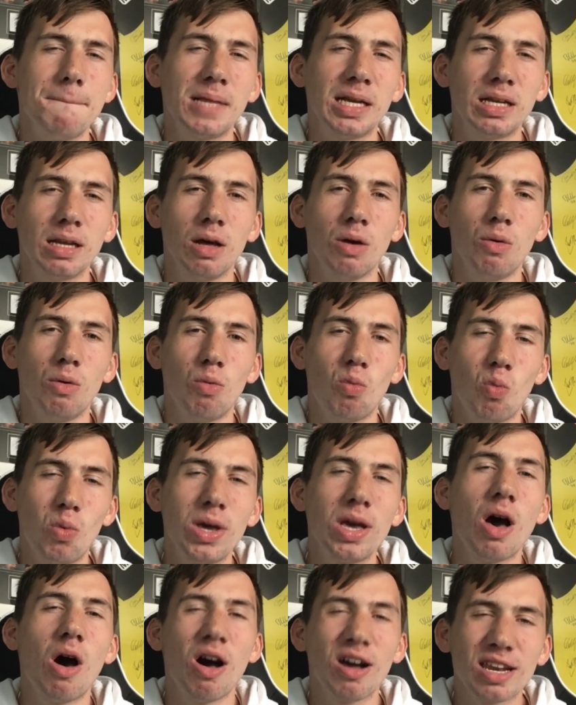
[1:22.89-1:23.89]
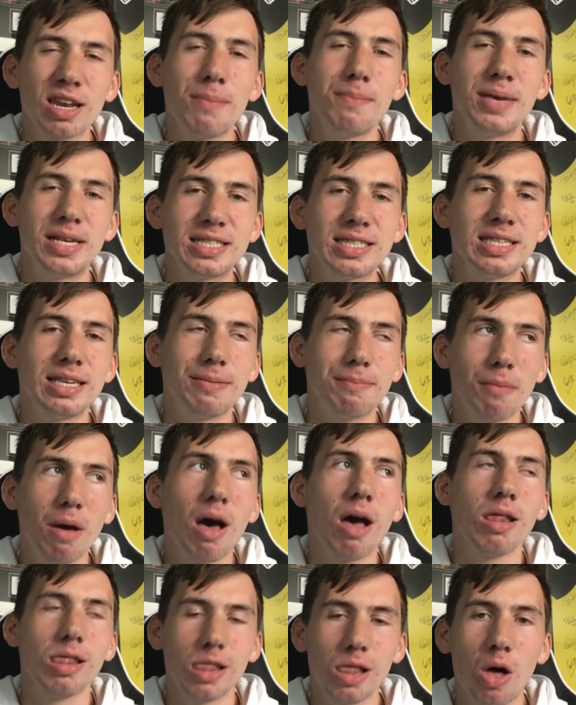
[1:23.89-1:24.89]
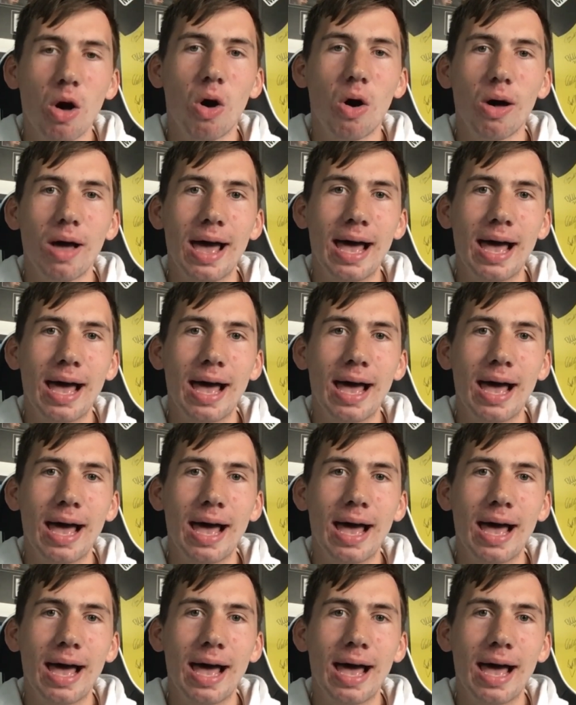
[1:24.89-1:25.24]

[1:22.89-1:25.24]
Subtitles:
You know, we are going to miss him a lot.